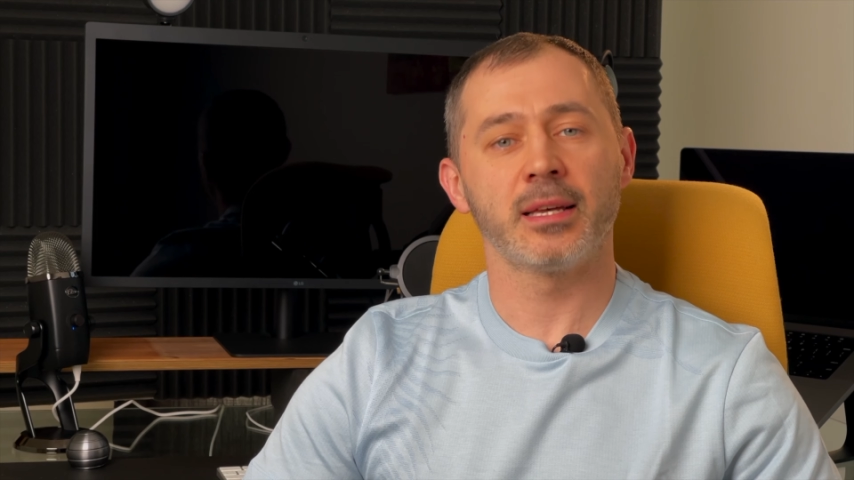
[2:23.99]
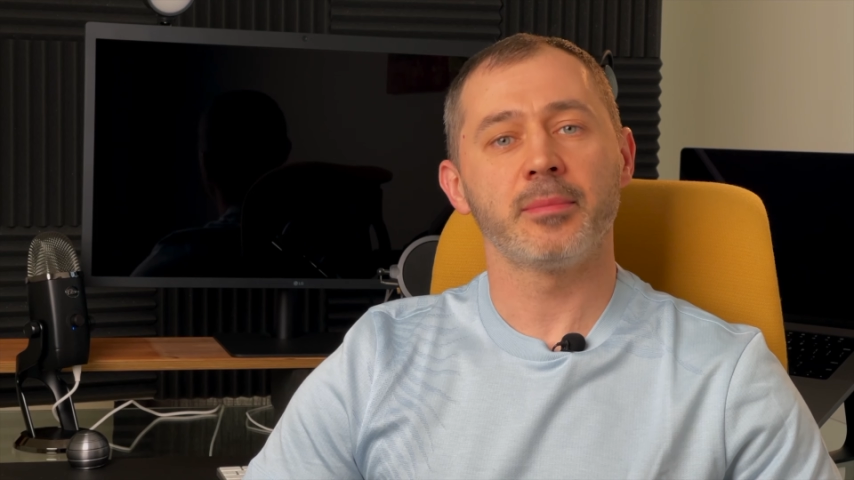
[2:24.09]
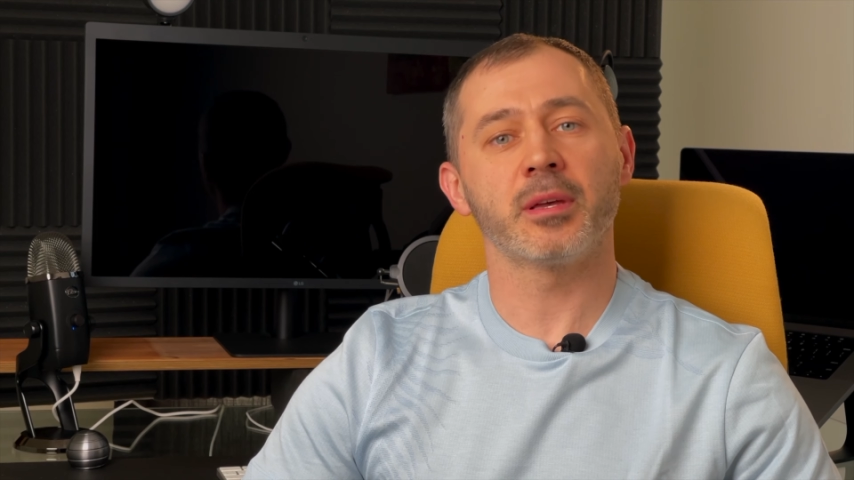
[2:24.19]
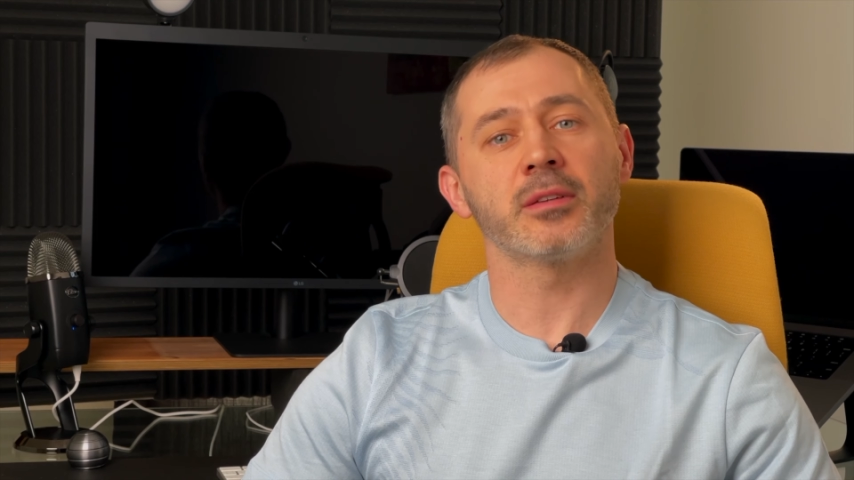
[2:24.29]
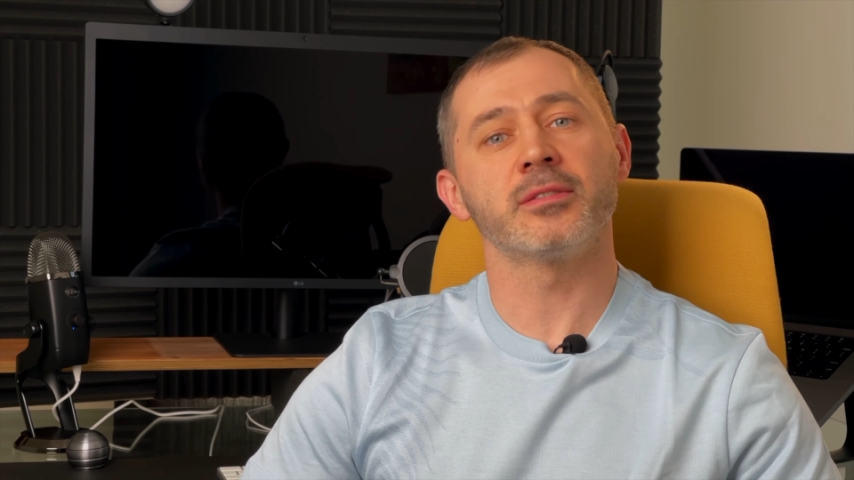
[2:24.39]

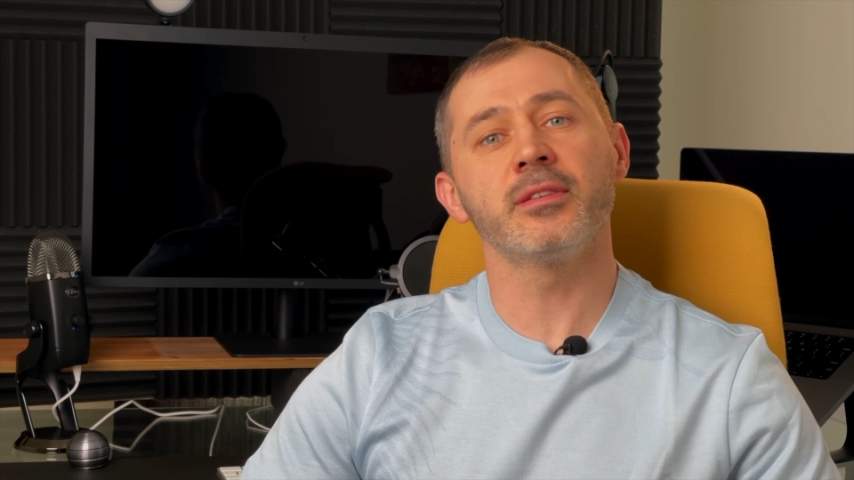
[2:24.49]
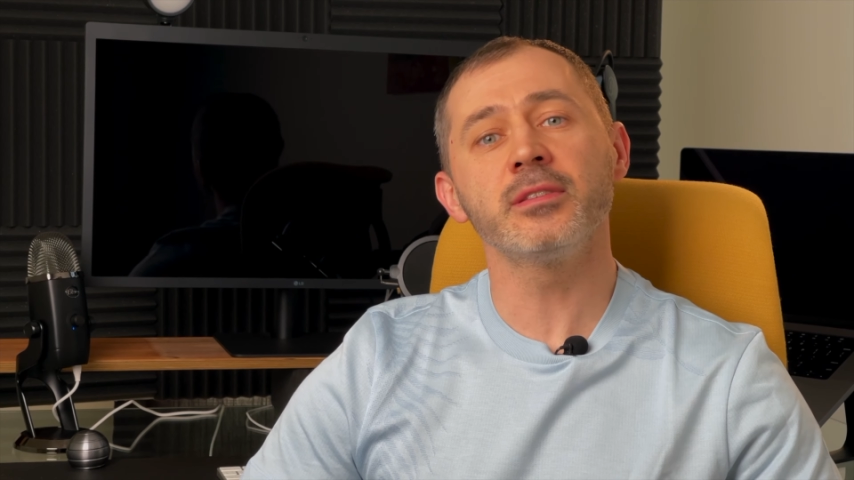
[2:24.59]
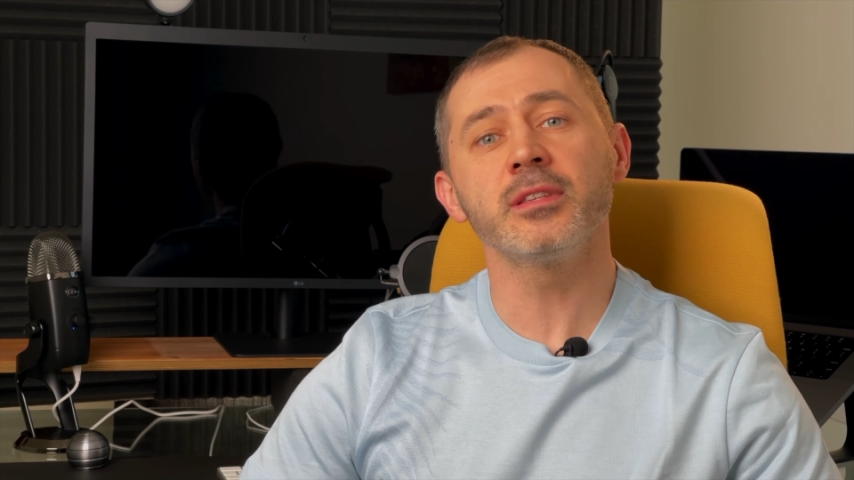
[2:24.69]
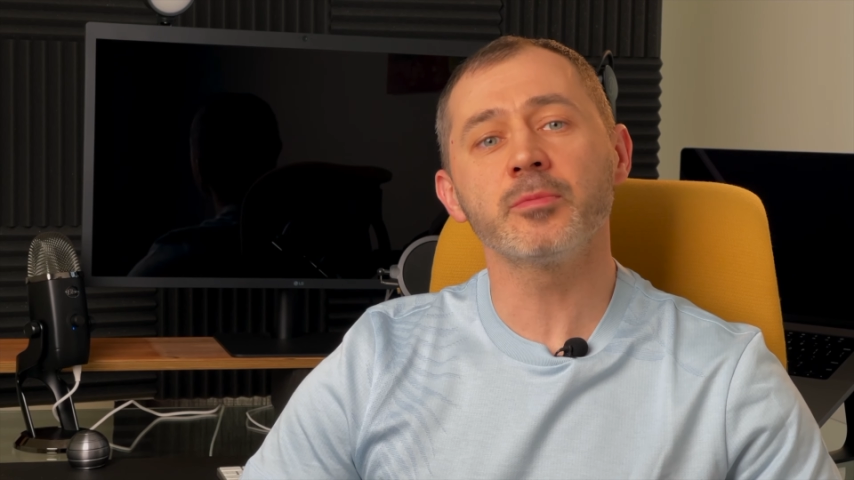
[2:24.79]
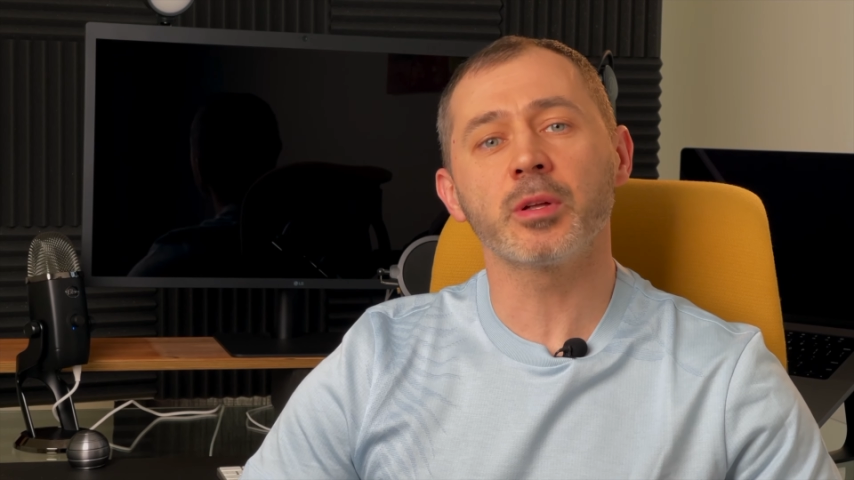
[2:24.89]
because this
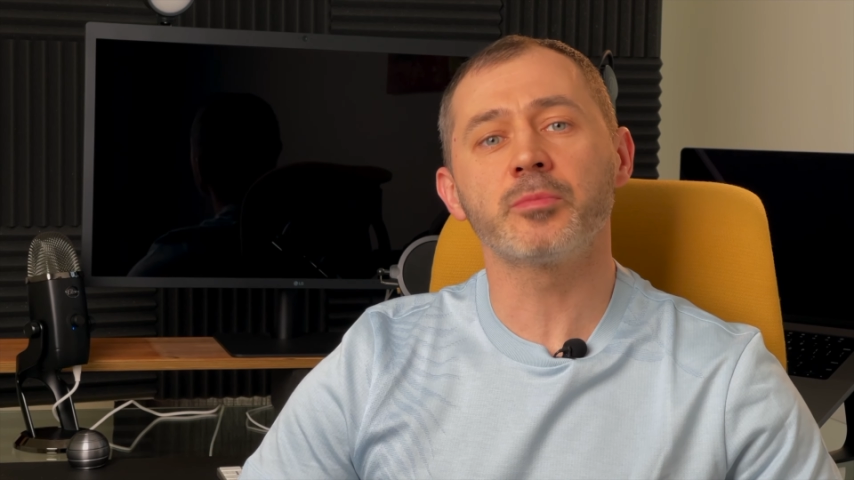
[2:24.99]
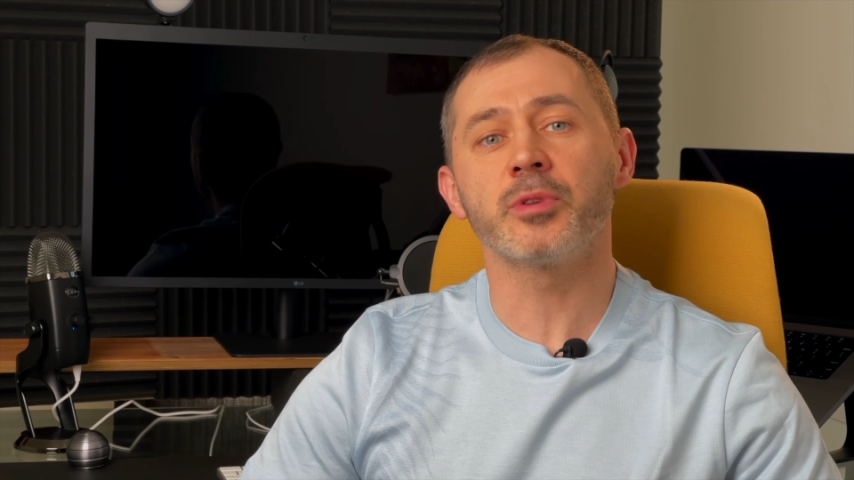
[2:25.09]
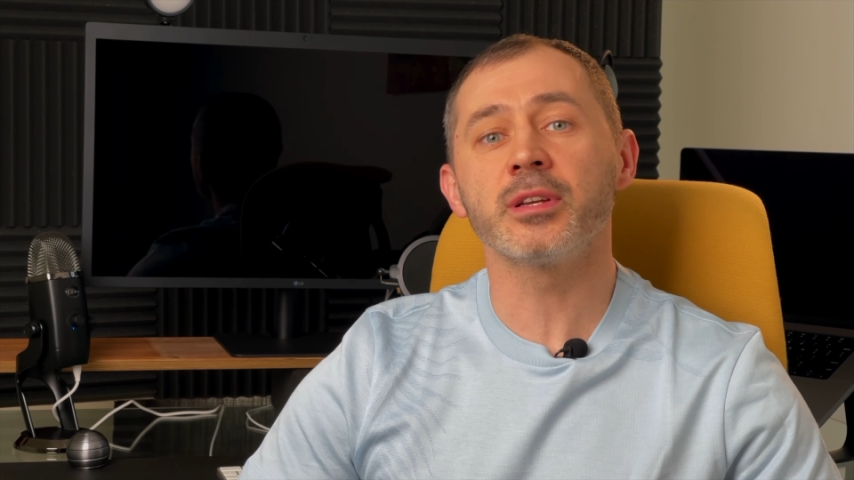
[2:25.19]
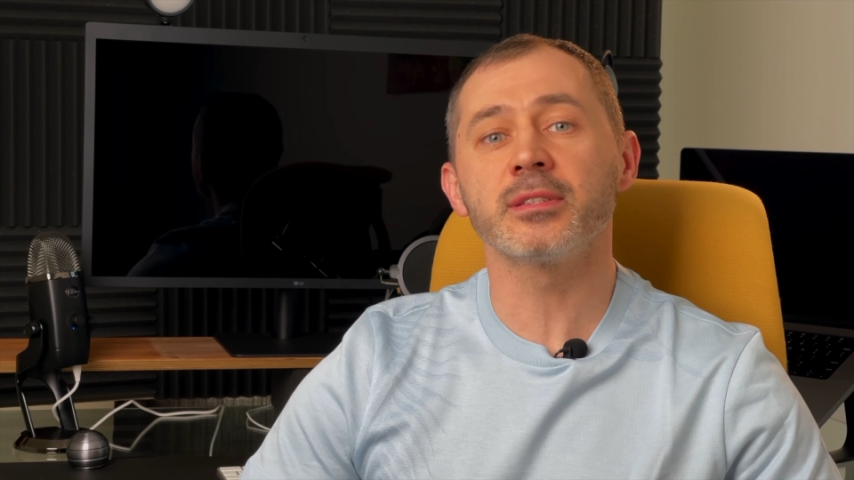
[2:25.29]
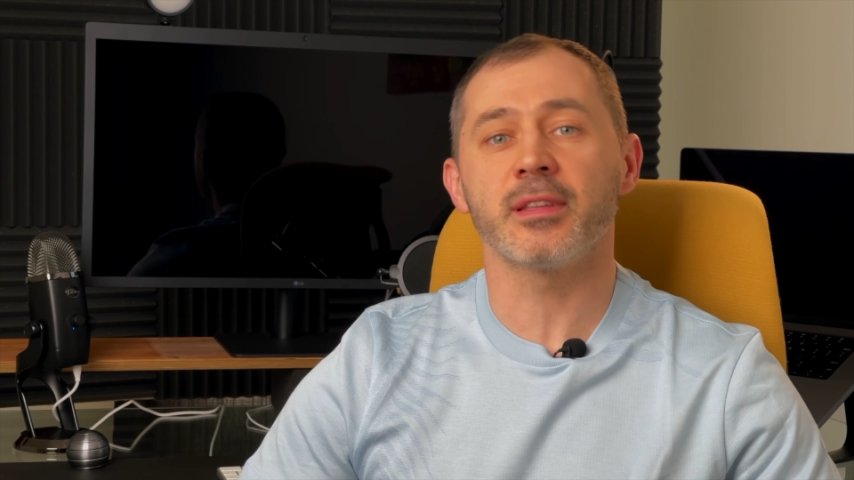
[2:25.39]
is what
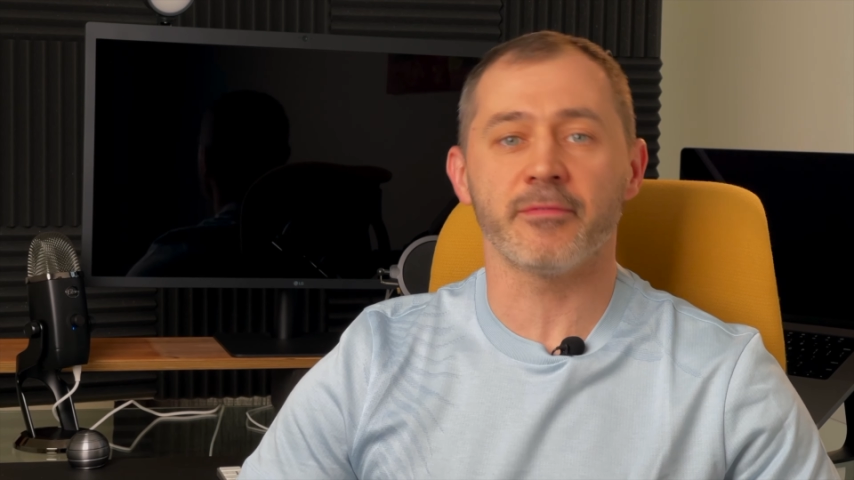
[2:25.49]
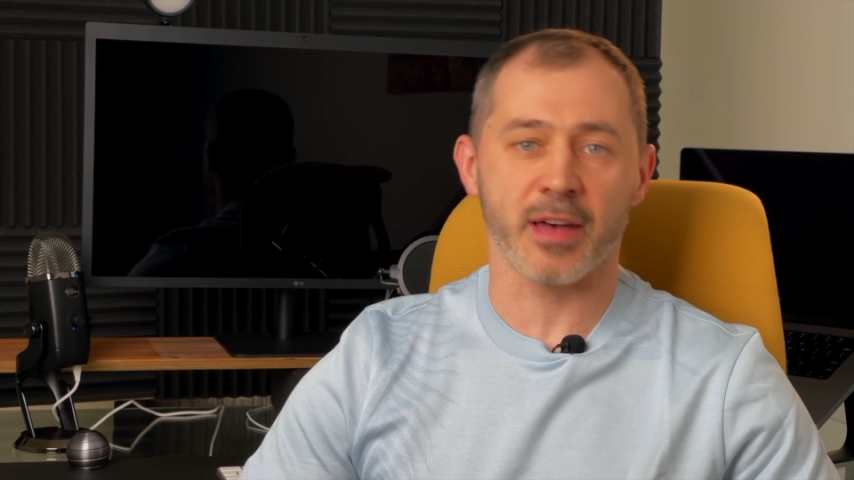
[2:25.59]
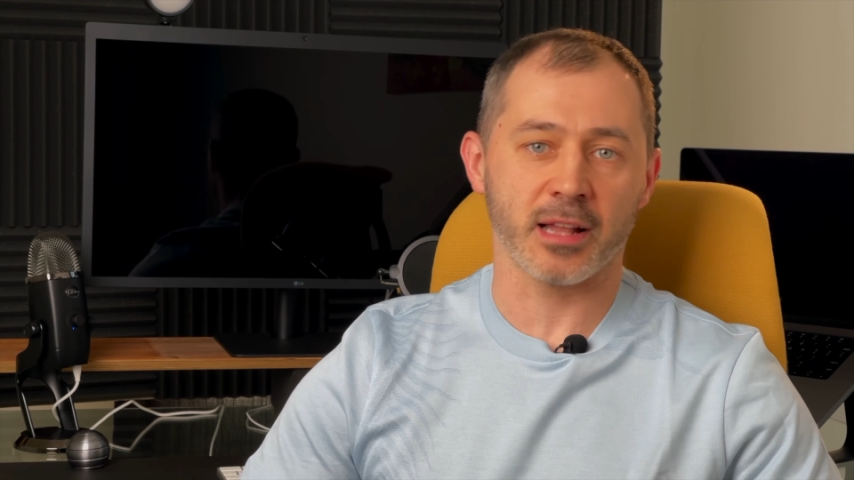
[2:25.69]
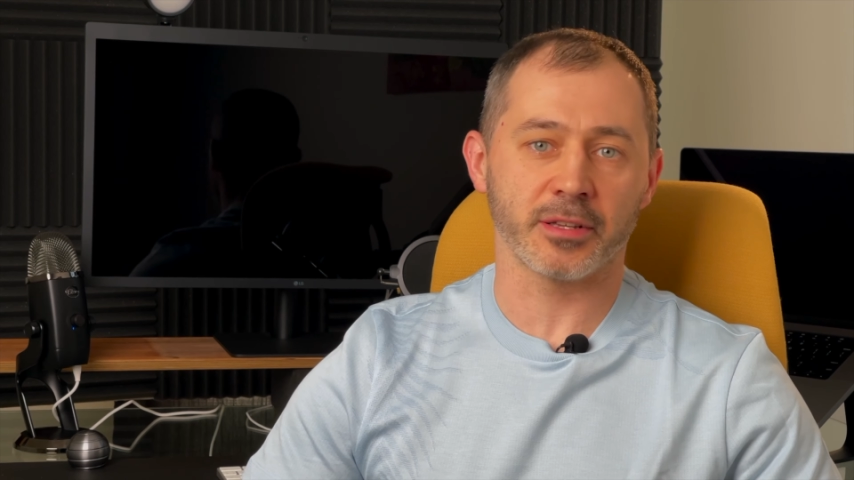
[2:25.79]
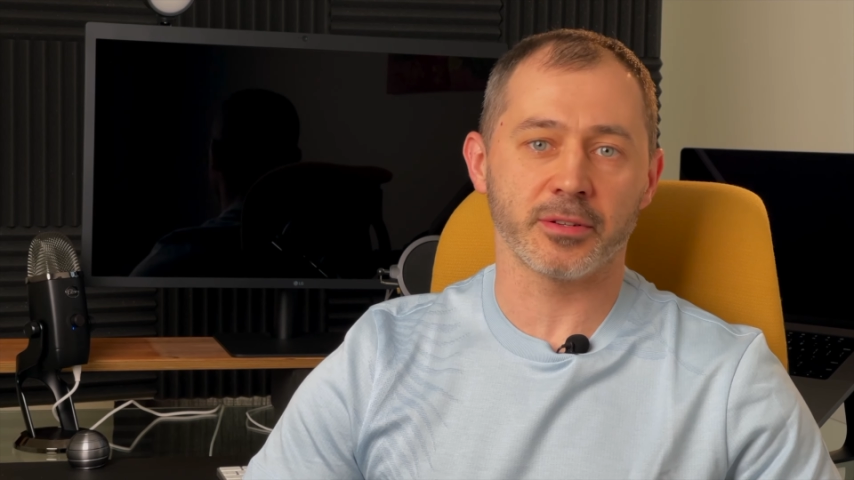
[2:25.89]
brings them
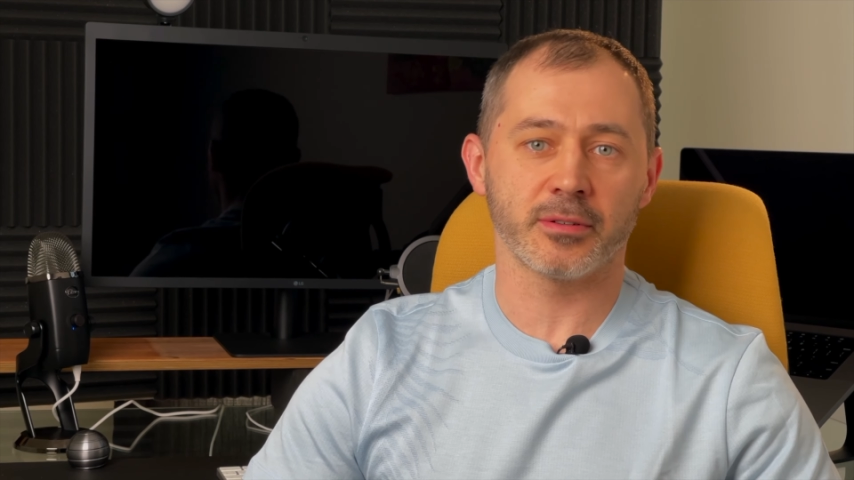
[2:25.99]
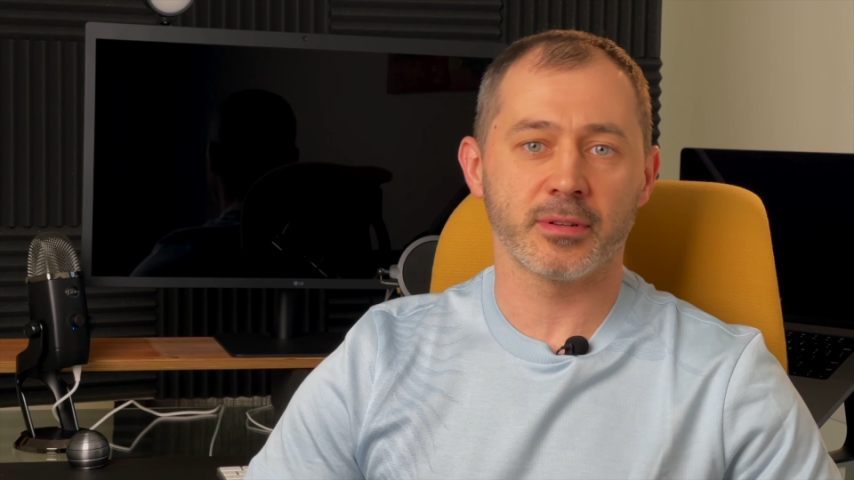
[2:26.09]
value.